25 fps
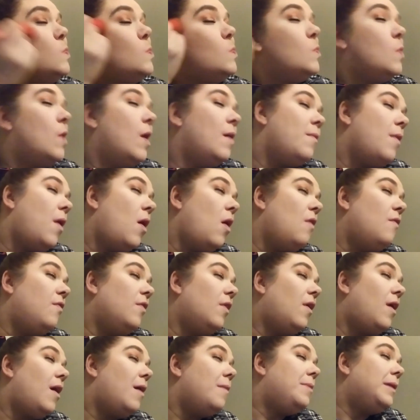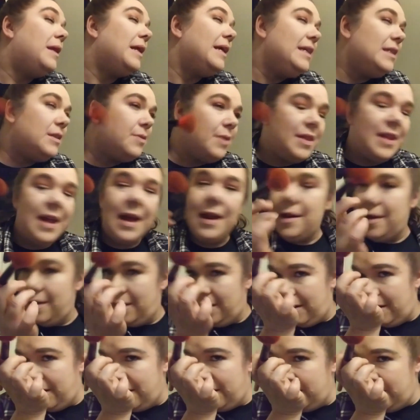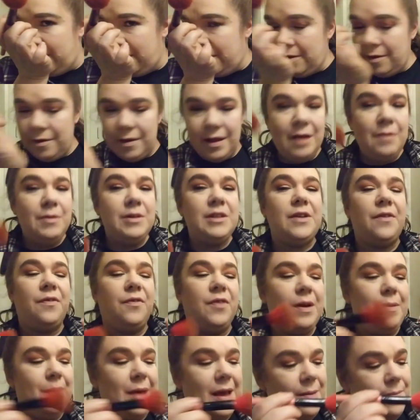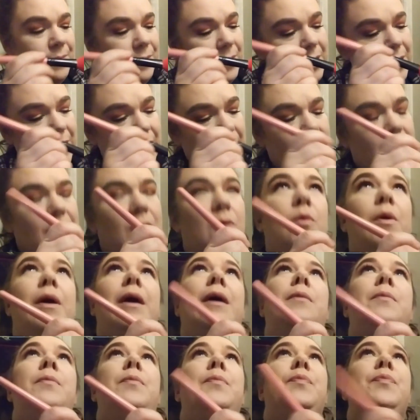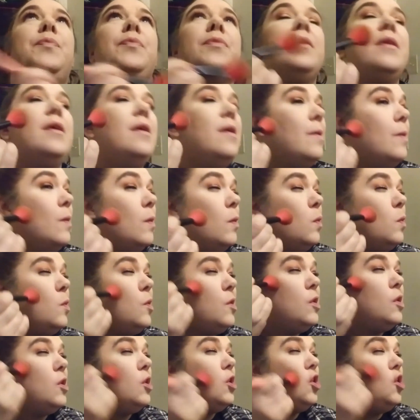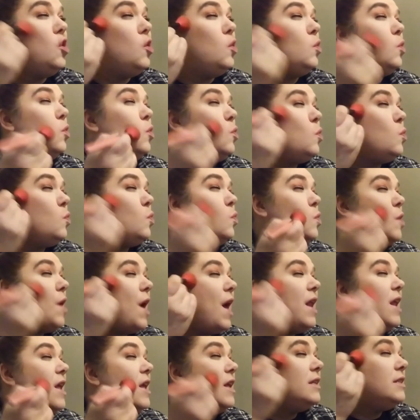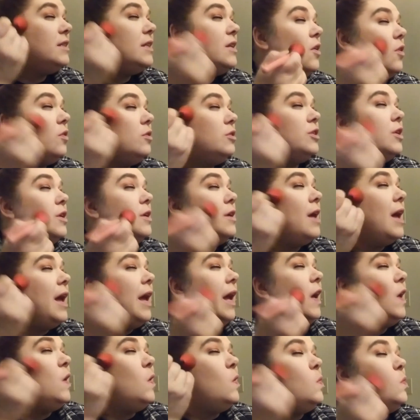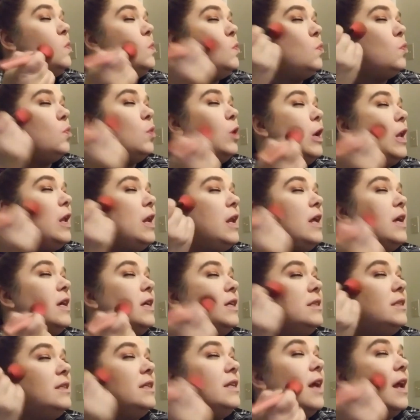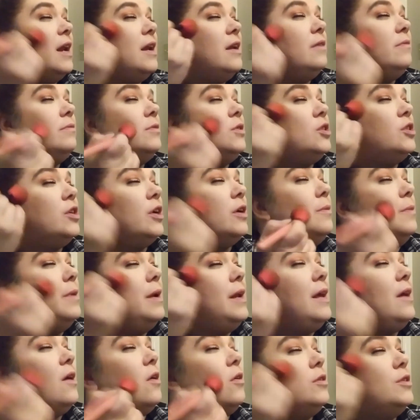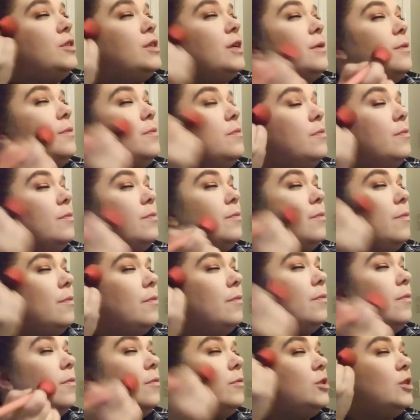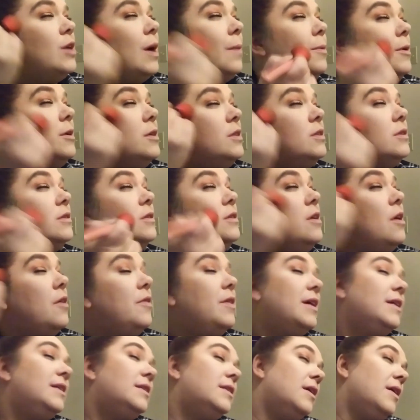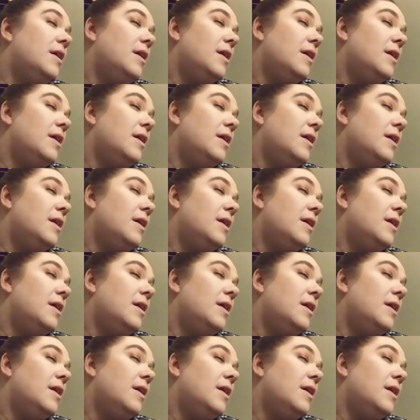I'm overall pleased with it. It was a freebie. Well, it's an Ulta, and what it is, and I'm sure many Ulta shoppers know this,